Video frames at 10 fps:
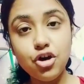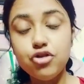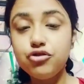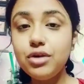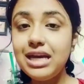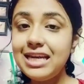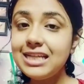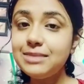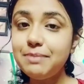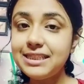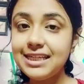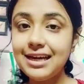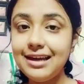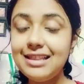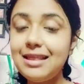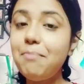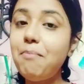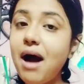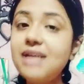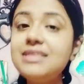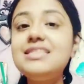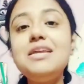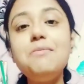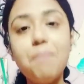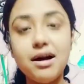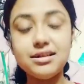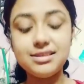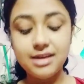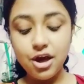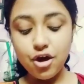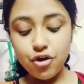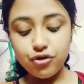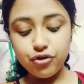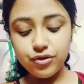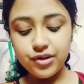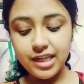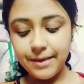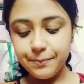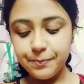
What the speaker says: So it is basically the past in past. So see,